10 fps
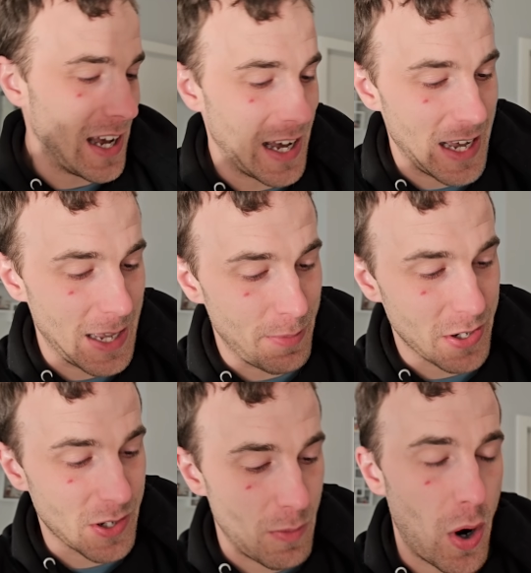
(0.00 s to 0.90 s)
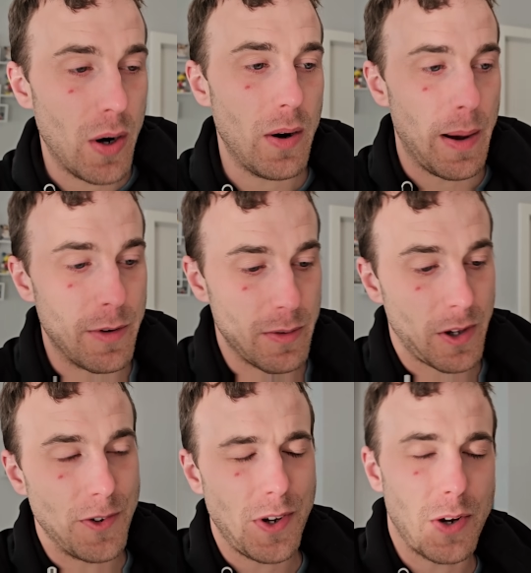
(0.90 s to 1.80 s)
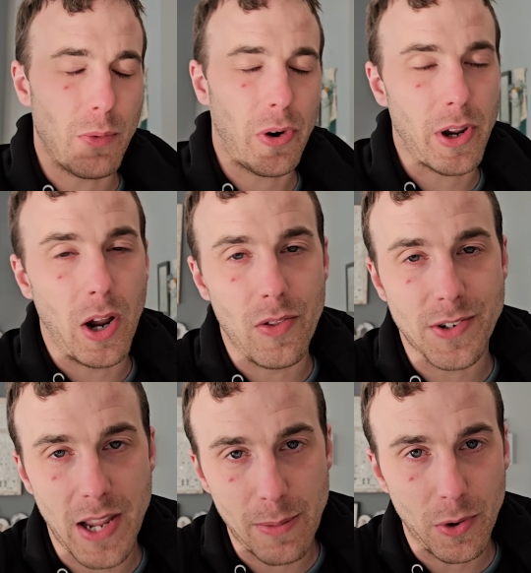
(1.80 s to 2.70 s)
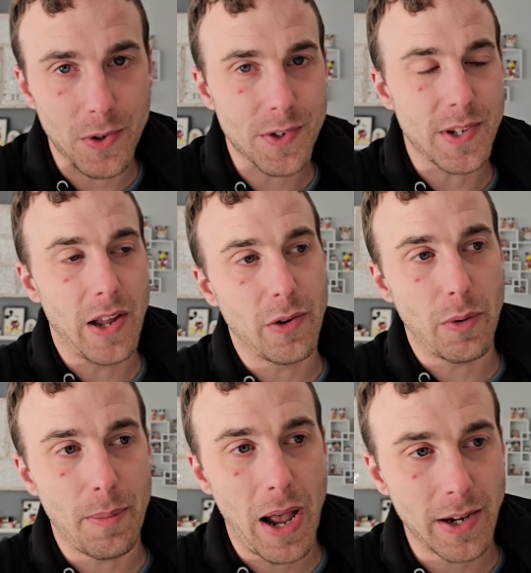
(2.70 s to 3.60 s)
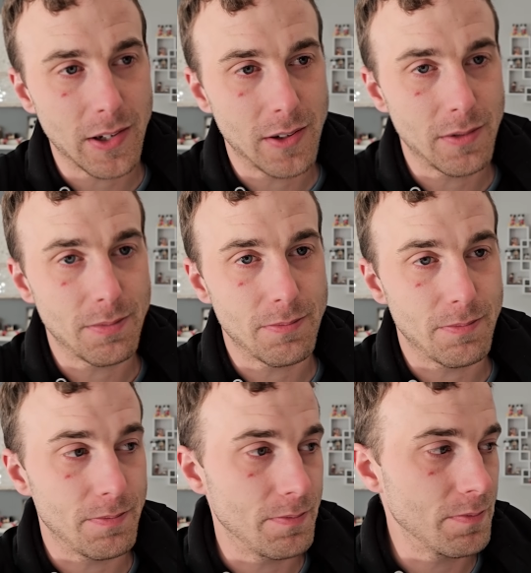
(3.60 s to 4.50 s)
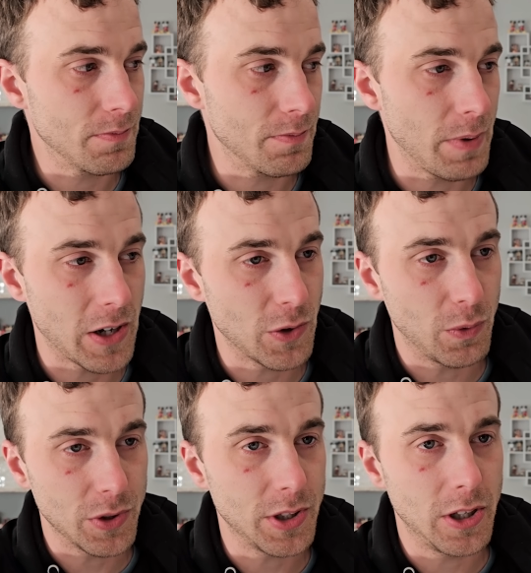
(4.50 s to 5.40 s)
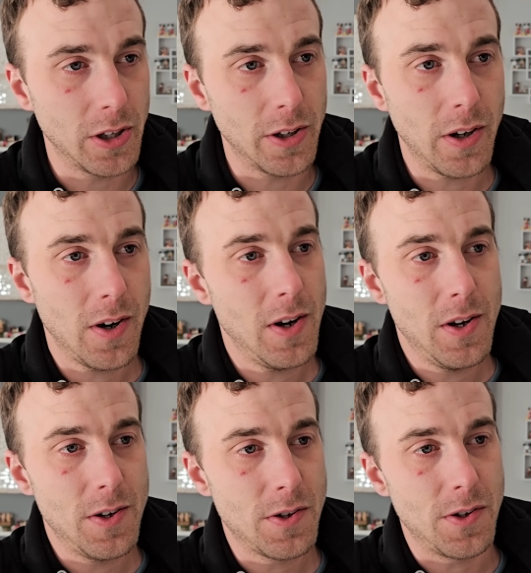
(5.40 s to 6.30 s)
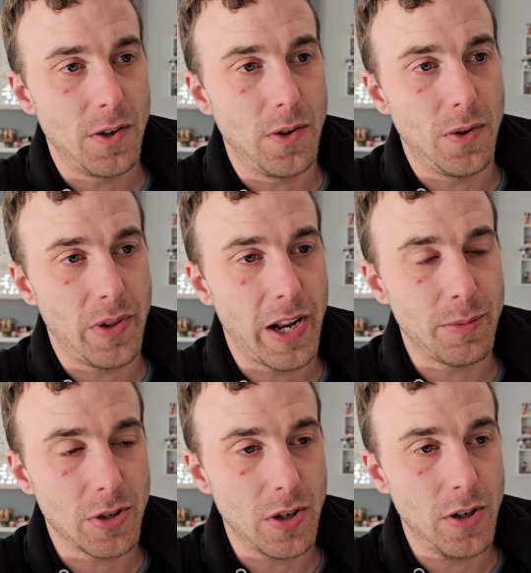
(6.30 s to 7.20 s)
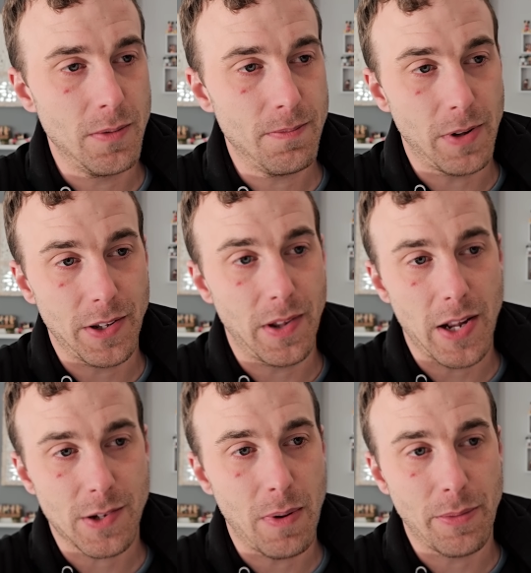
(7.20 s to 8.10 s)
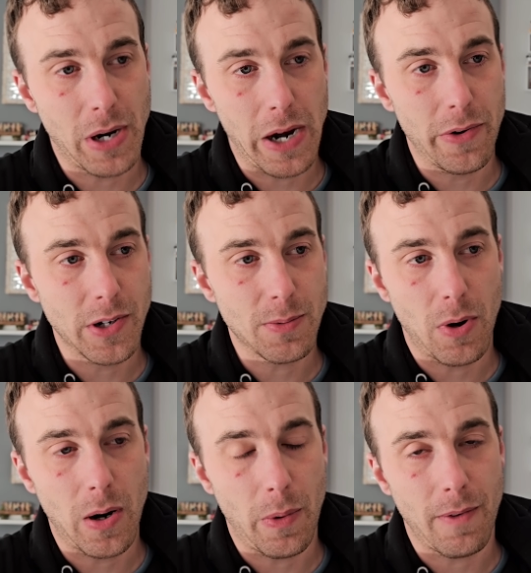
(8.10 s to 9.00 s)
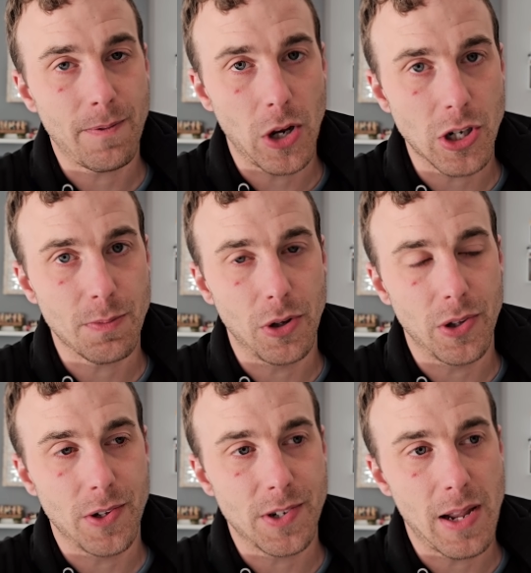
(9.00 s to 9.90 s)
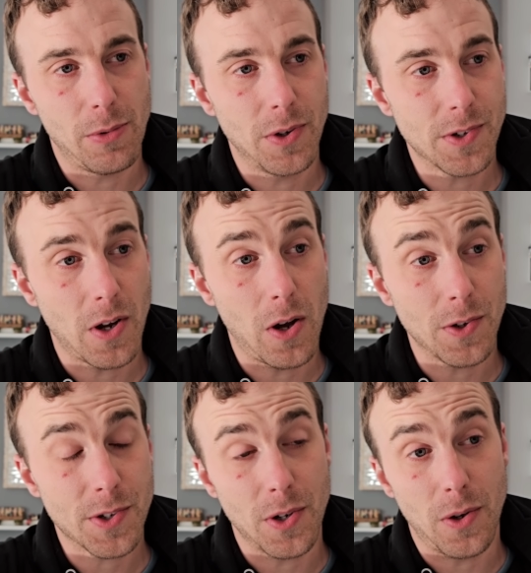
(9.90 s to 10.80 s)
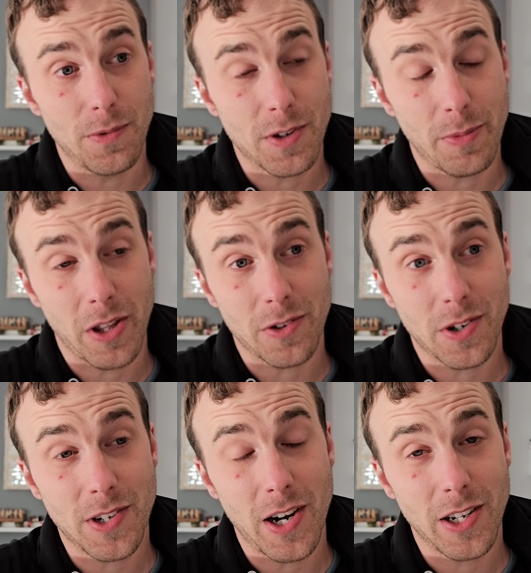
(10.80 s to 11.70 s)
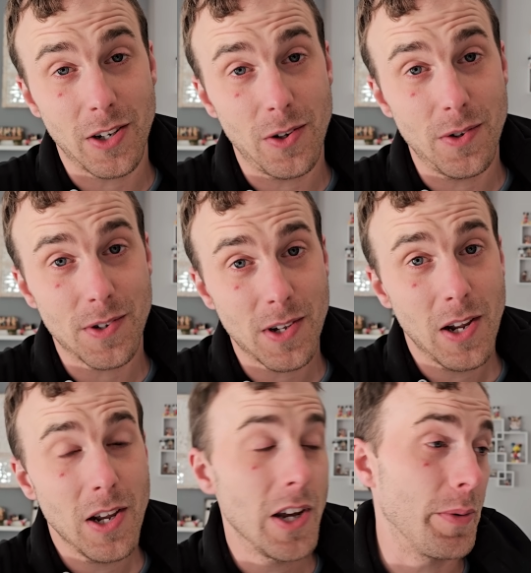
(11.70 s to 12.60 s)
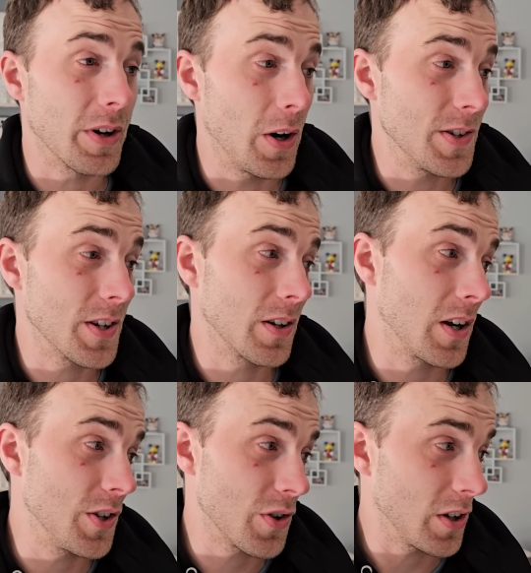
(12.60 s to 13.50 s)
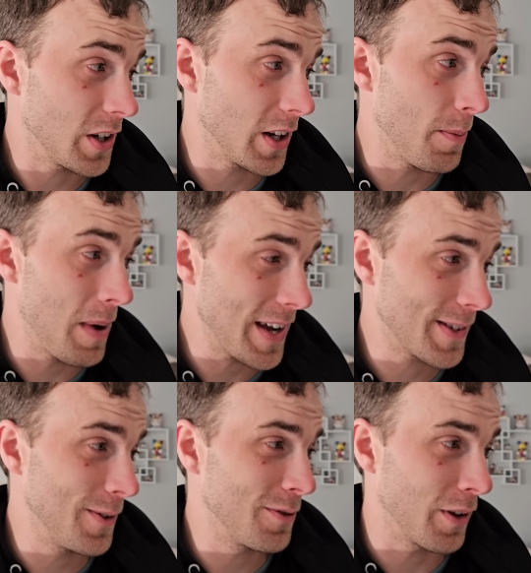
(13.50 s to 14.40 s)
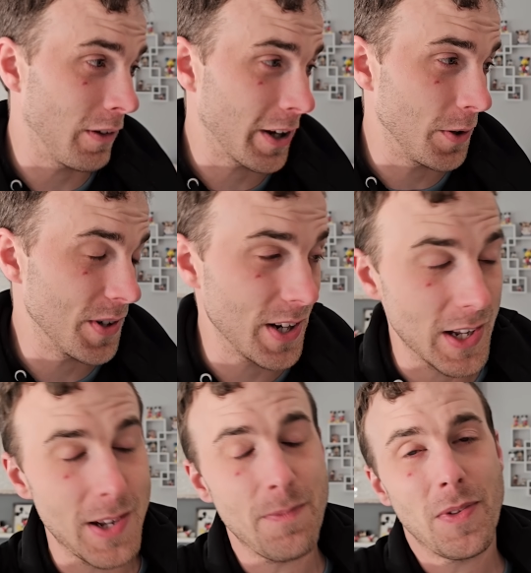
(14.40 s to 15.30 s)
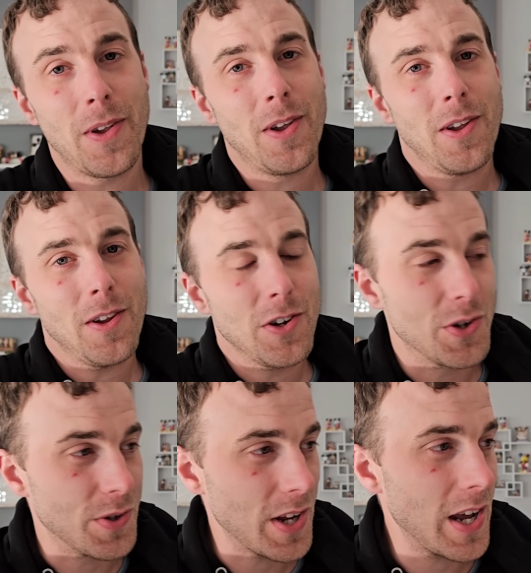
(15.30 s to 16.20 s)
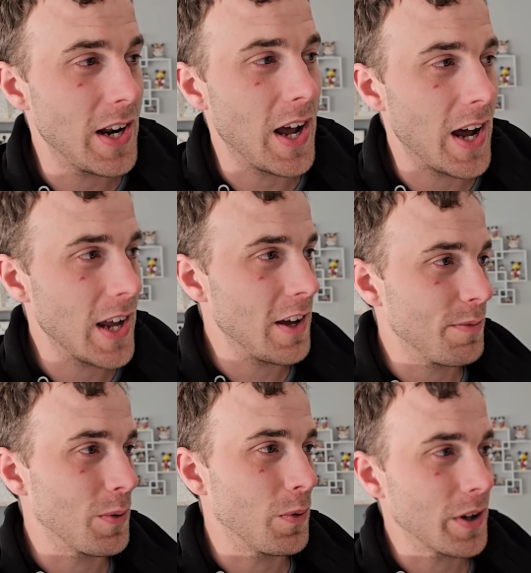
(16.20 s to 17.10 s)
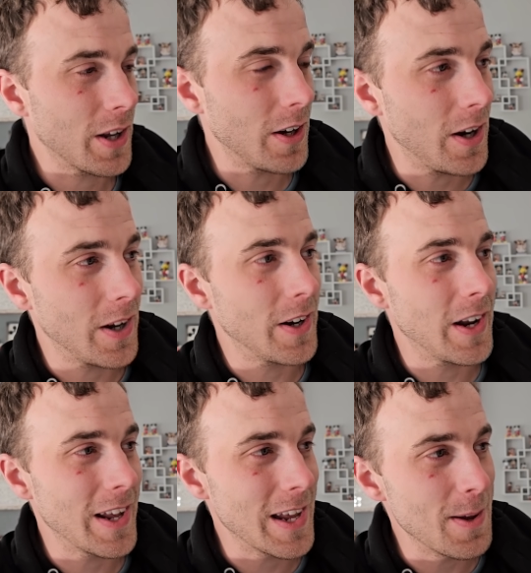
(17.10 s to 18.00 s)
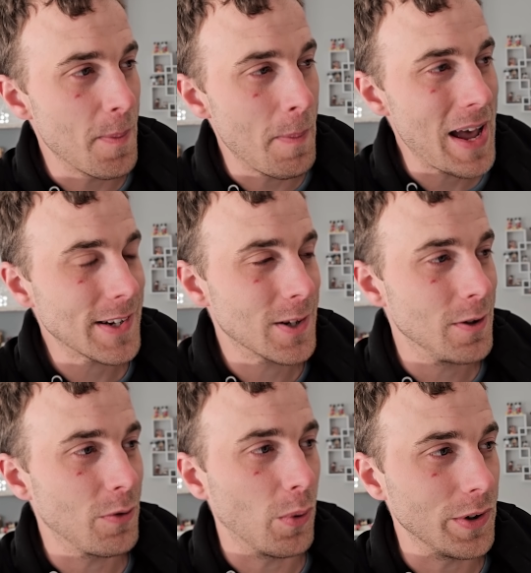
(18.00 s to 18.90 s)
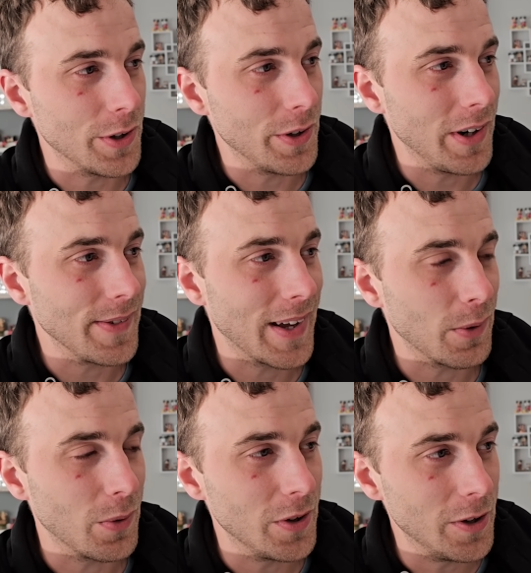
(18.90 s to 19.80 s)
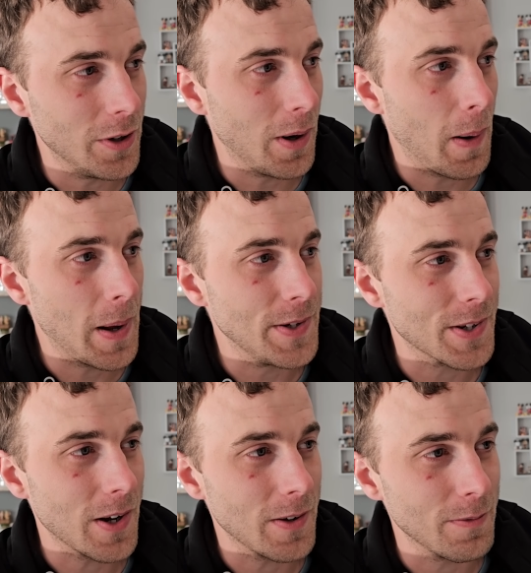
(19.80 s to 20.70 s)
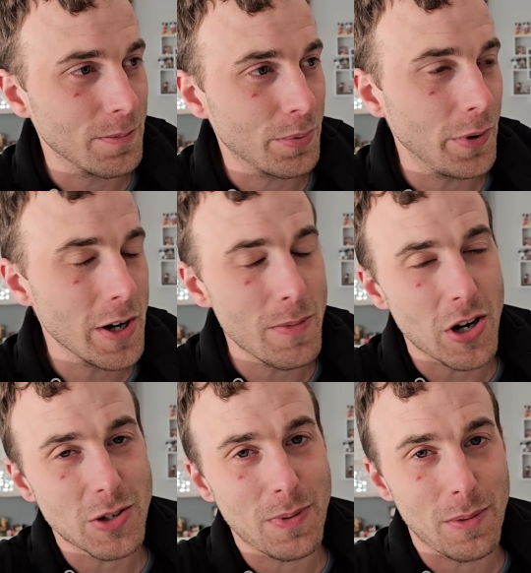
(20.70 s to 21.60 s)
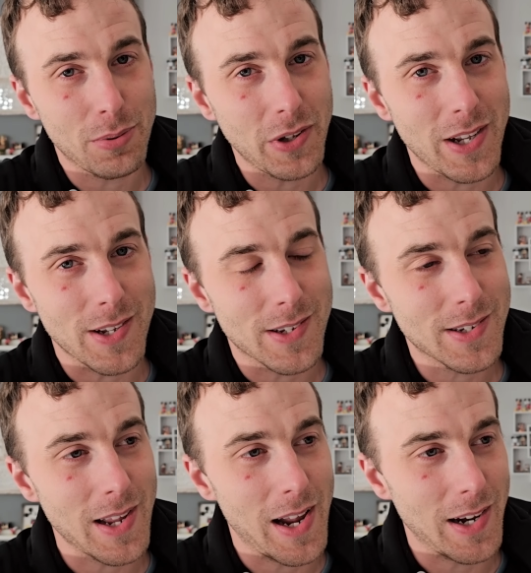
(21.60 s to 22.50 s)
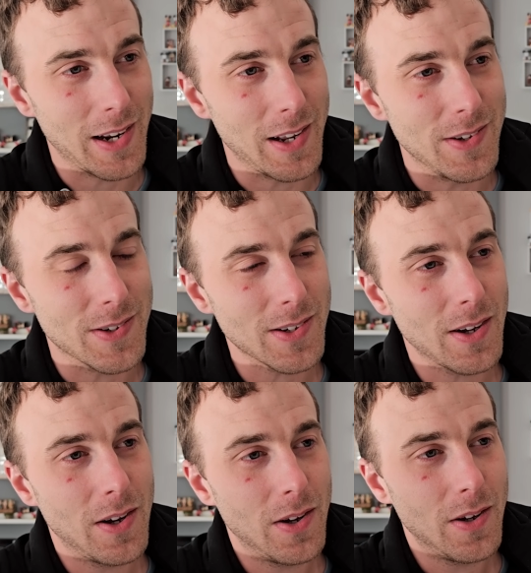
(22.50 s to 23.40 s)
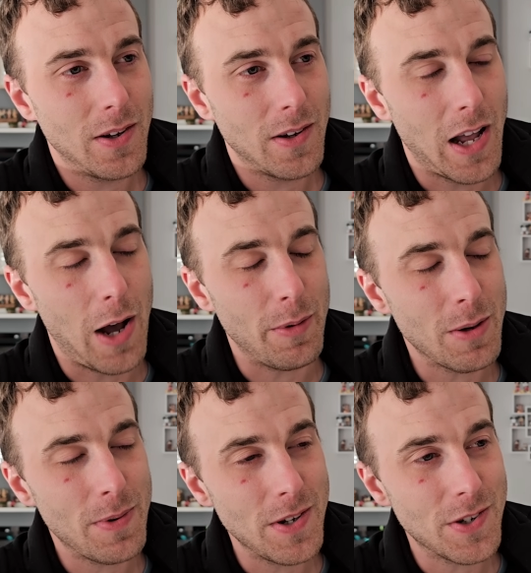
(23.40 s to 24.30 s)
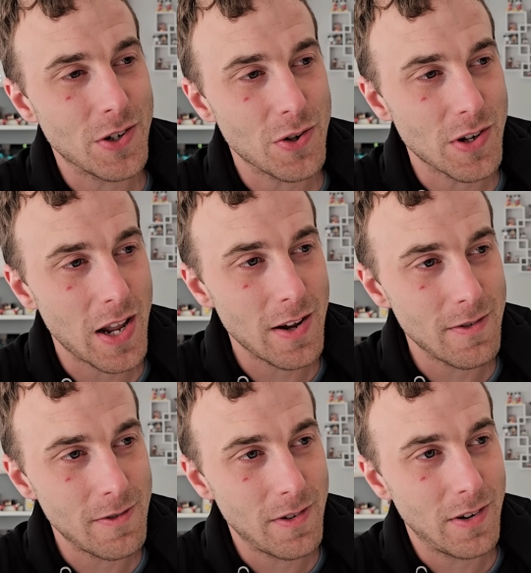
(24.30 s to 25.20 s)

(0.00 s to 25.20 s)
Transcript: Uh, but tomorrow I'm going to continue working on the tables now that we're back back to work here. So that'll be good. That, that's my priority tomorrow. I want to finish building the tables. Also, some other exciting news in regards to constructing a massive Lego city. Jose and I have been working on a massive order, and that order has pretty much been placed. And it is how many pieces, Jose?